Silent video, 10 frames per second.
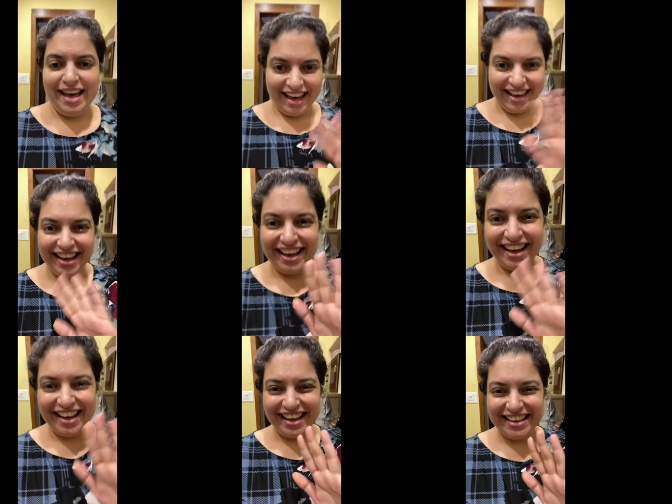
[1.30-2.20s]
Hey
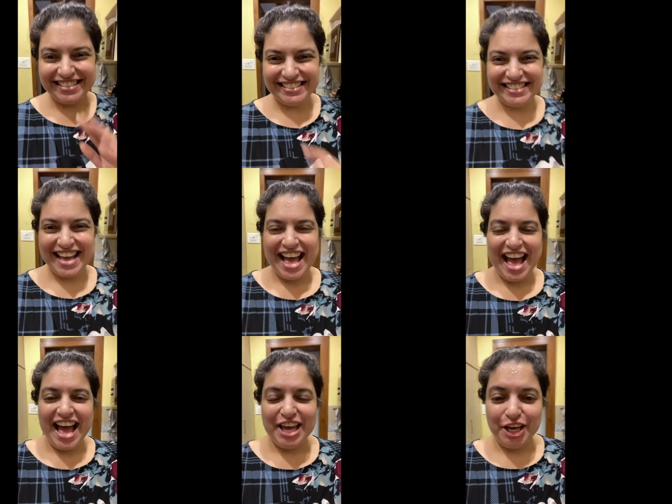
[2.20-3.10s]
guys!
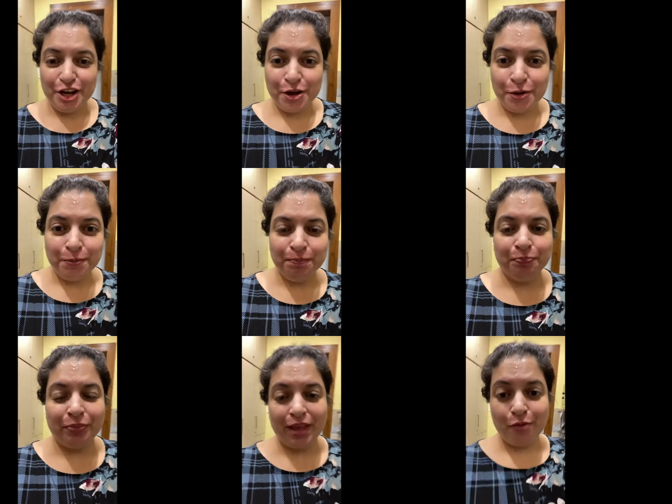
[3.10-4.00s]
You know,
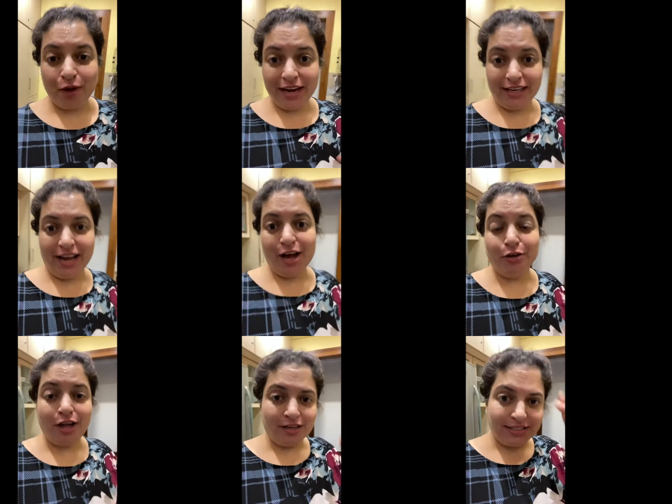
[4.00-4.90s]
right
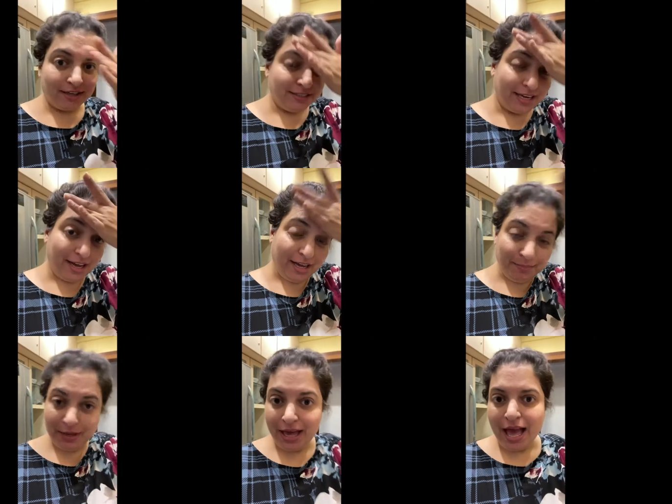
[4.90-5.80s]
now, lockdown
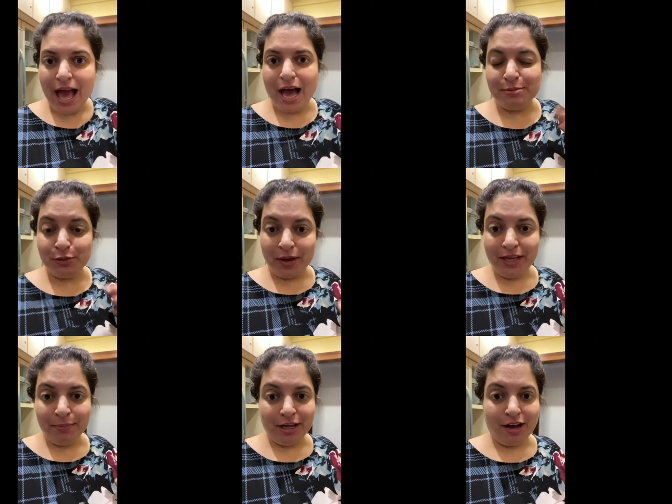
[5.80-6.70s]
time, I'm
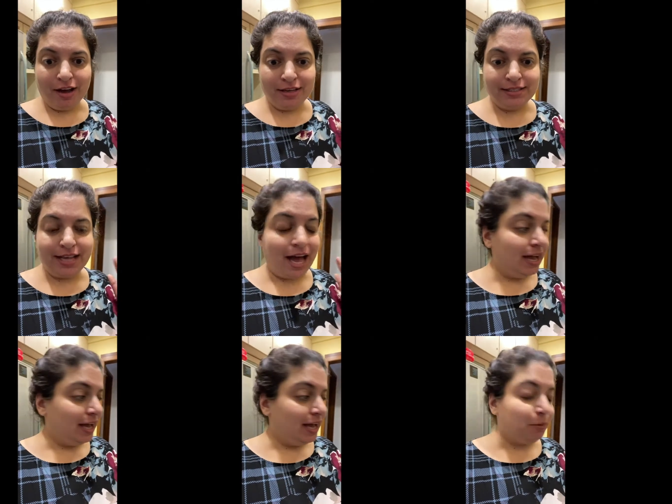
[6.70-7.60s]
sweating because I
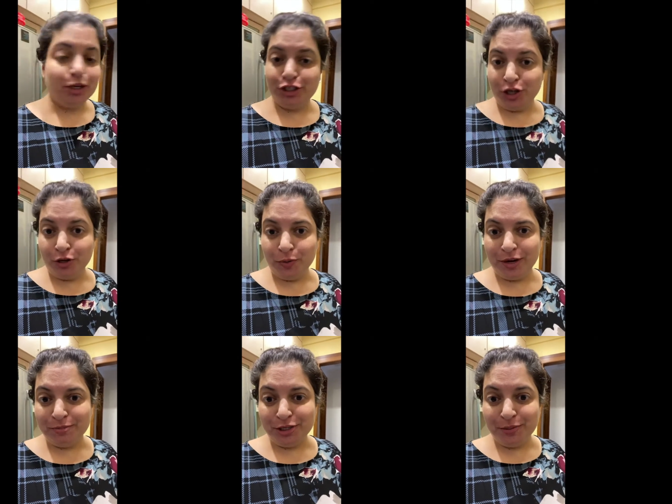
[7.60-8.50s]
am going to show you what
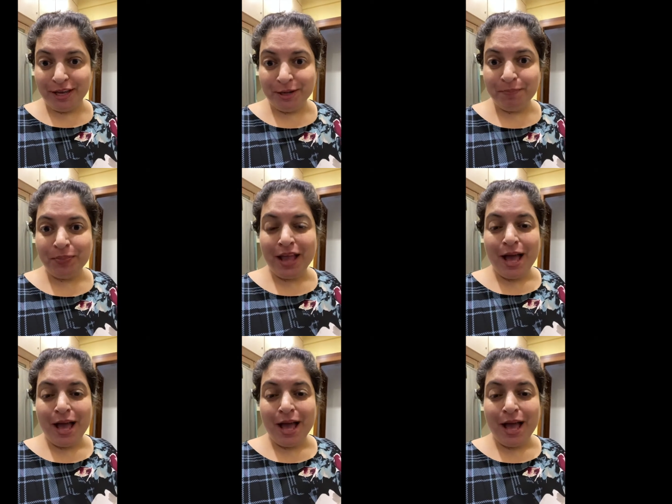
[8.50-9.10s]
I'm doing.